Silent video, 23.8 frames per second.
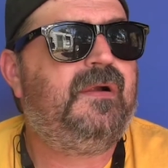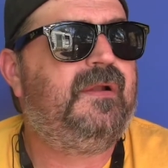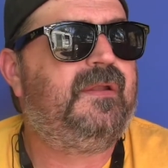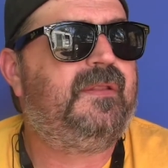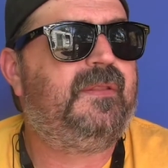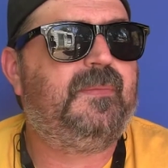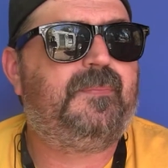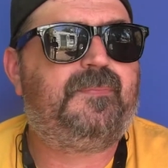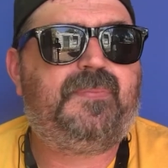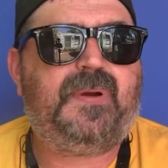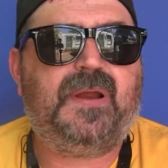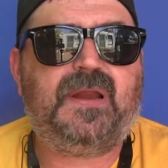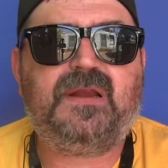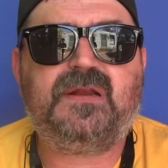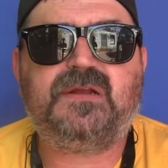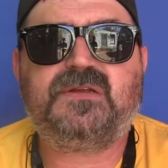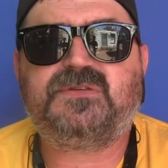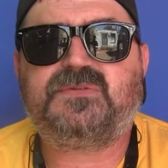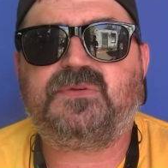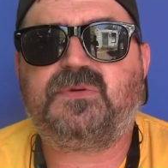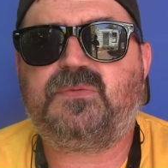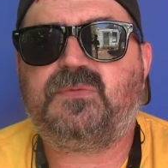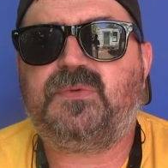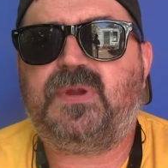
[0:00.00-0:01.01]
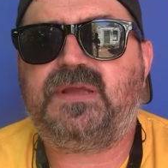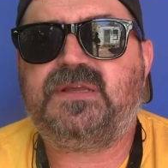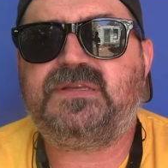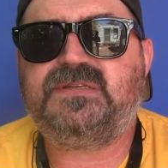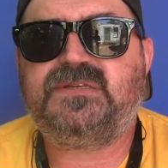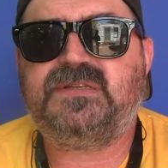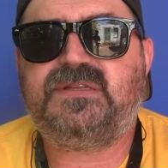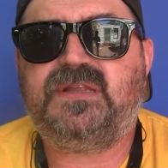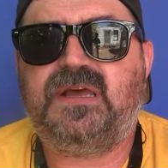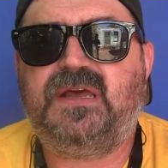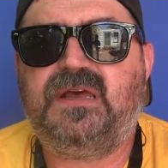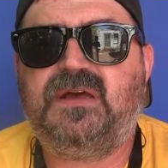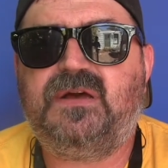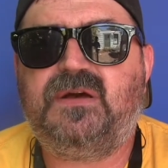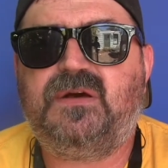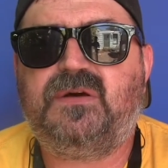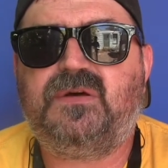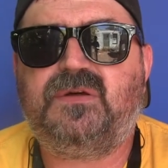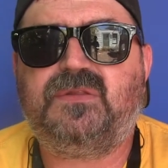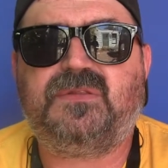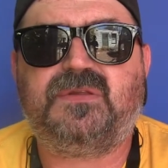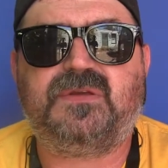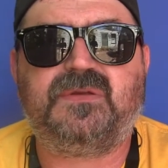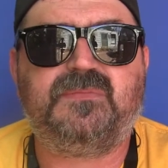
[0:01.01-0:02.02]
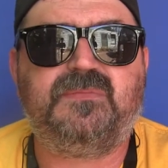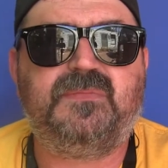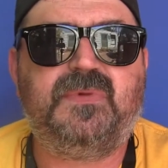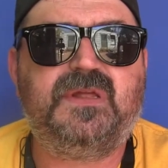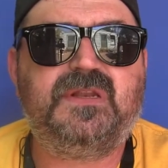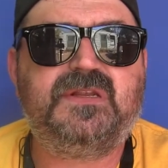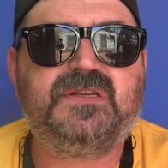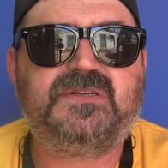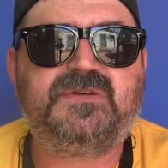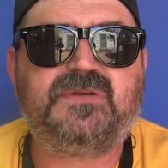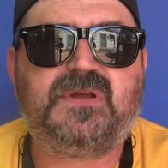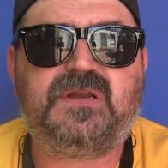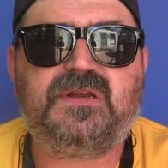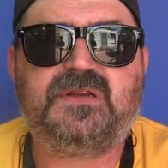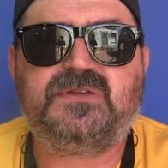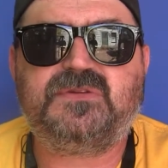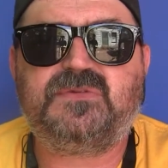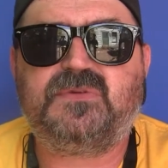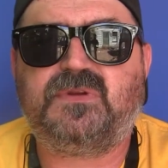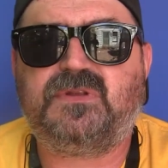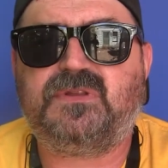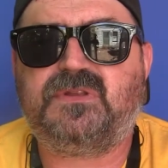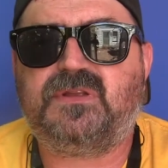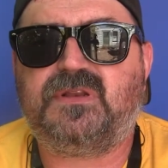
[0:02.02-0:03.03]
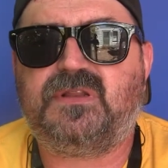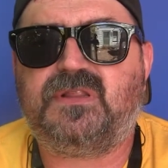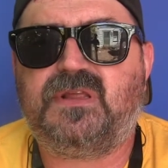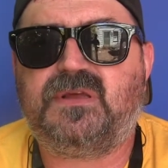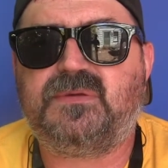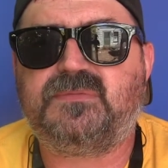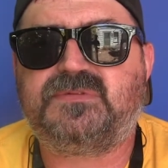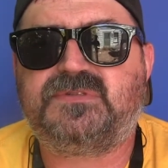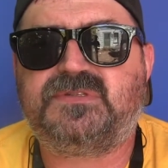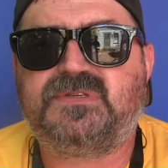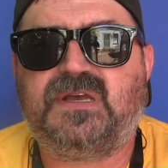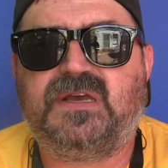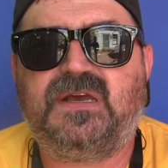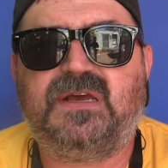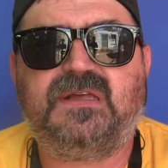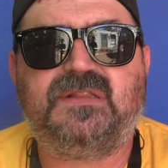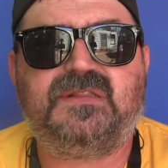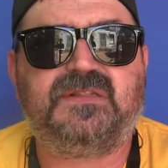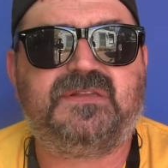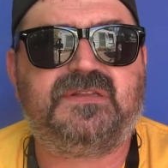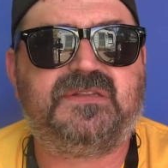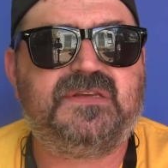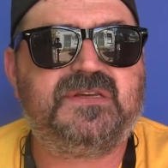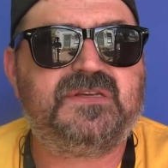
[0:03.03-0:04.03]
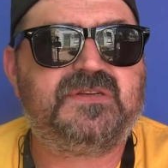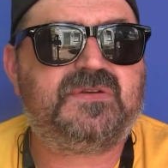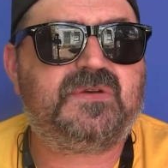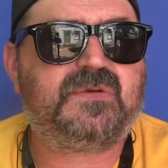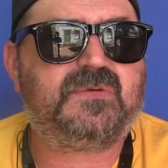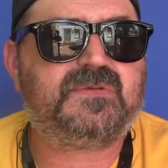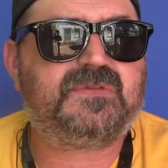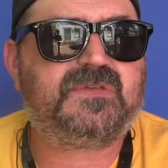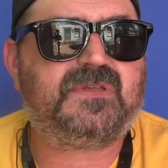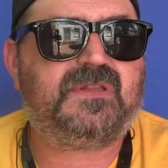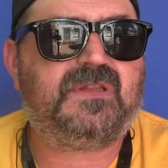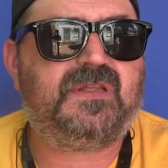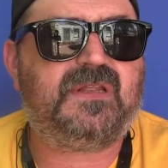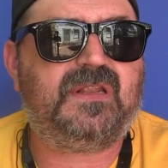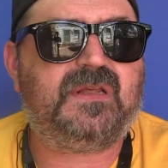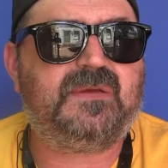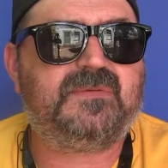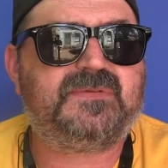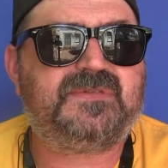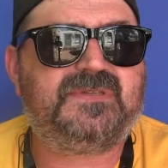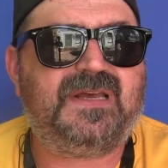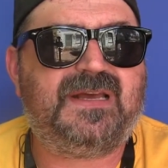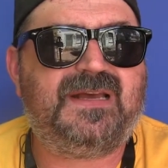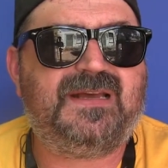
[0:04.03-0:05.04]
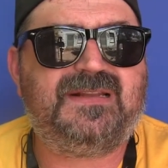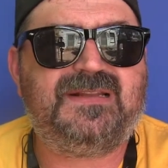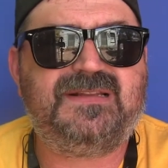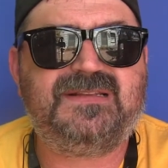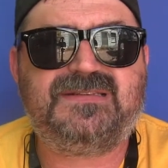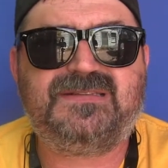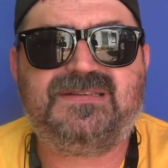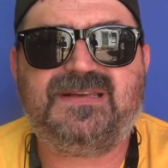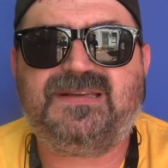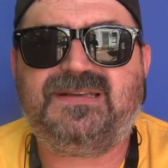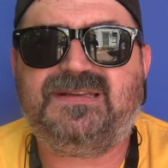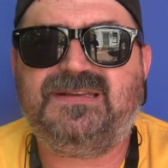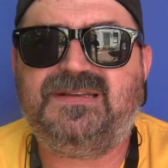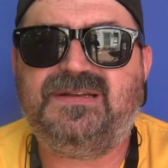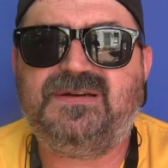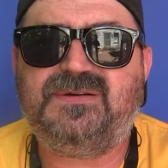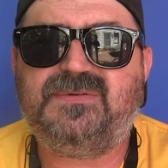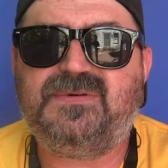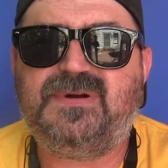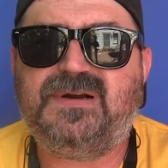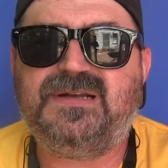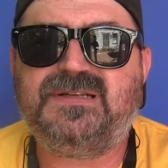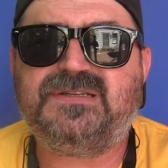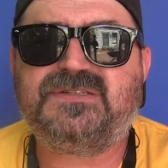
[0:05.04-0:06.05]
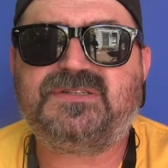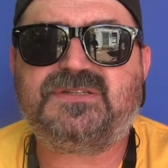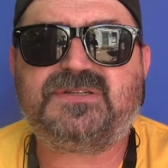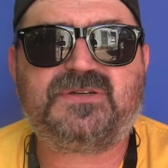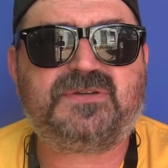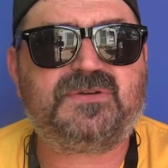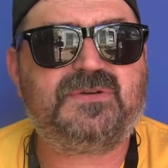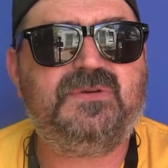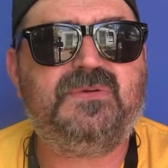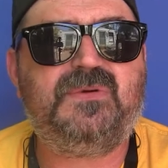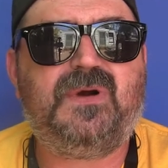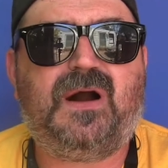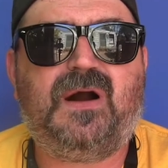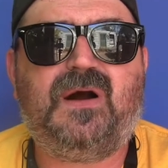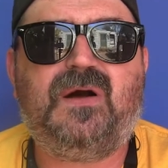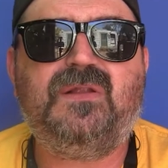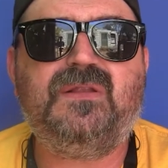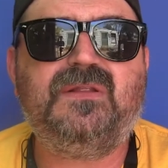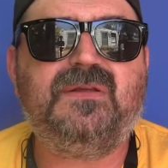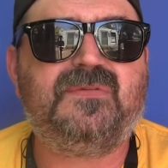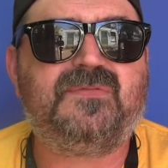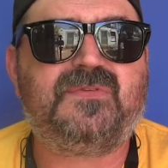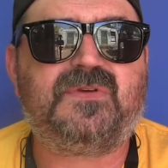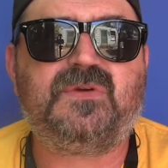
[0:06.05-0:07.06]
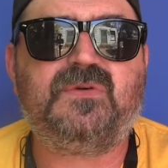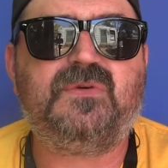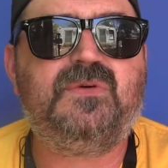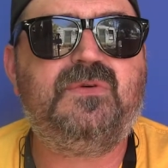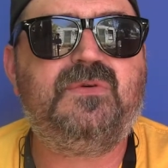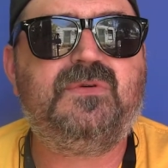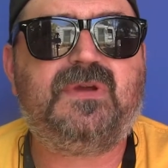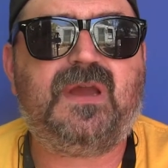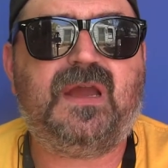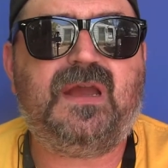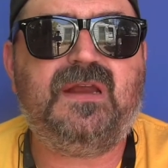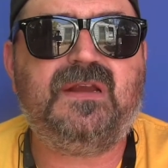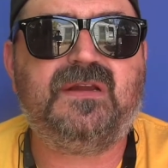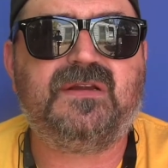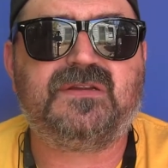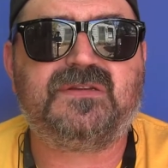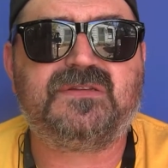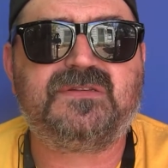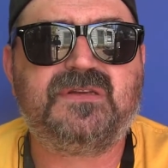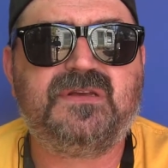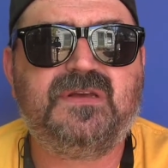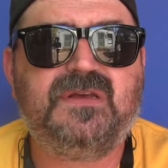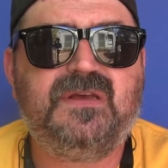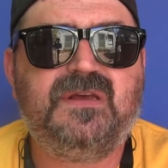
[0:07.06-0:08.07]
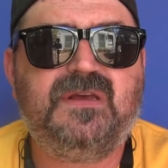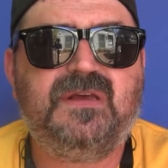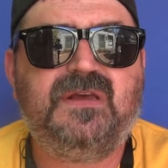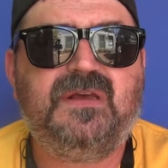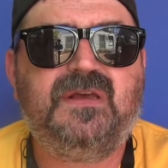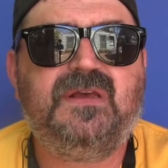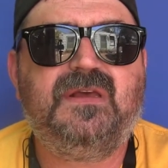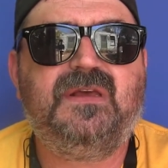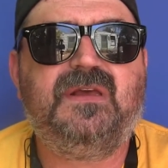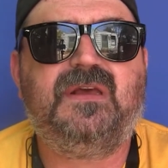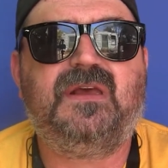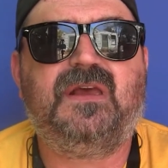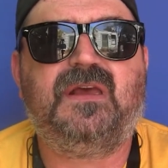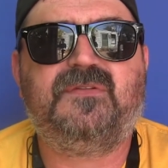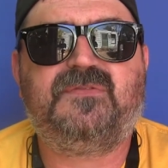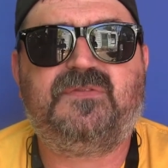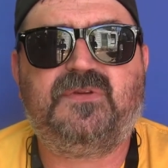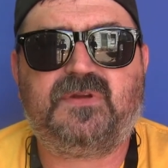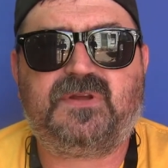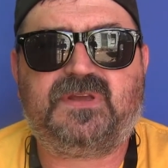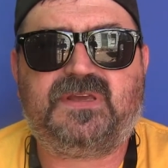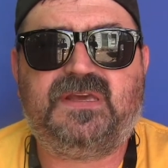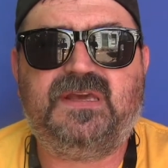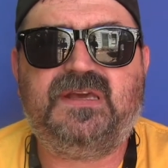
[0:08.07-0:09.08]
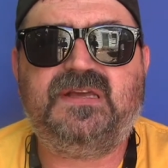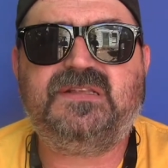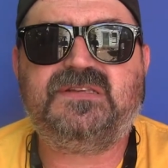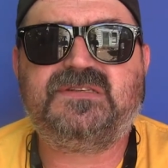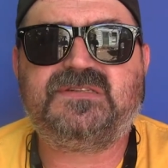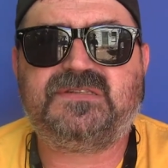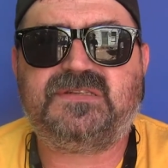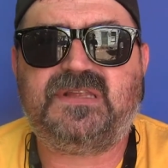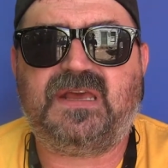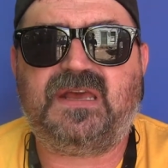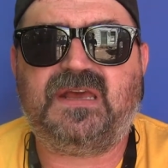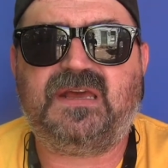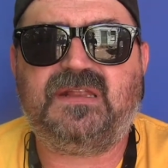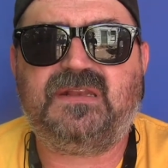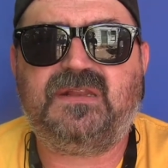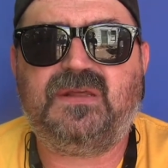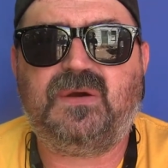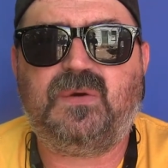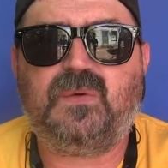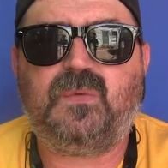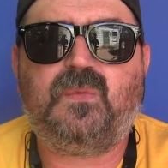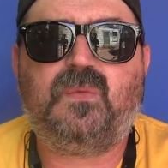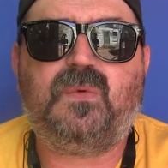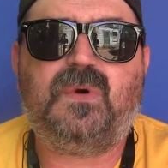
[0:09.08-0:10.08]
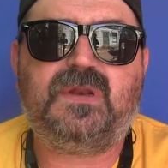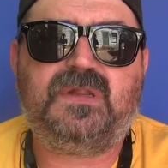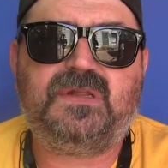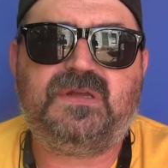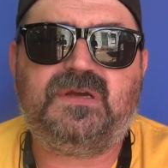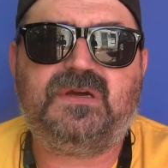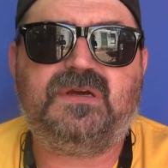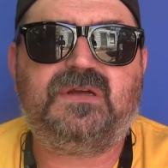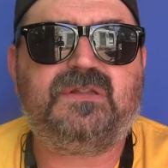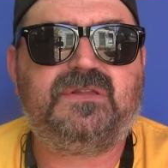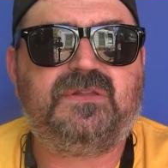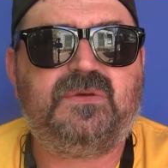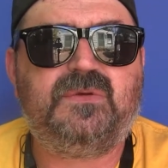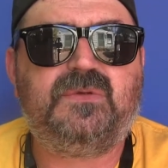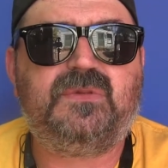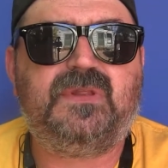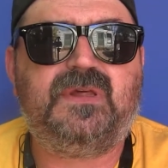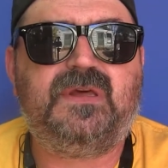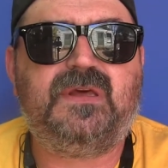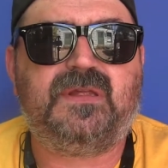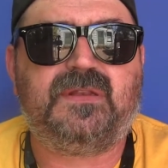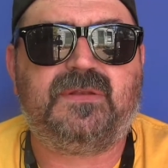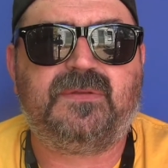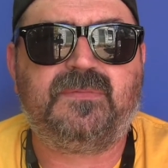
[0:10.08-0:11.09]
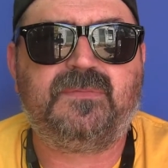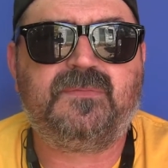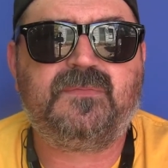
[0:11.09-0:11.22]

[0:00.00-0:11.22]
the parents were raising hell, the administrators were a little upset, the district was a little upset, and it's like, you know what? Screw all of you, who cares? If your kid's dead, what are you going to do then?